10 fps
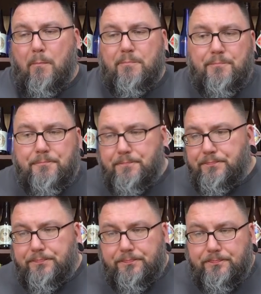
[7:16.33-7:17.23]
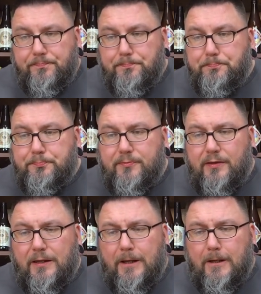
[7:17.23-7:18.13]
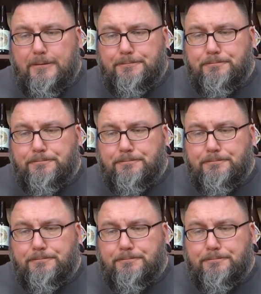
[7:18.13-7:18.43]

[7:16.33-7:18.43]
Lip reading: Nothing is said.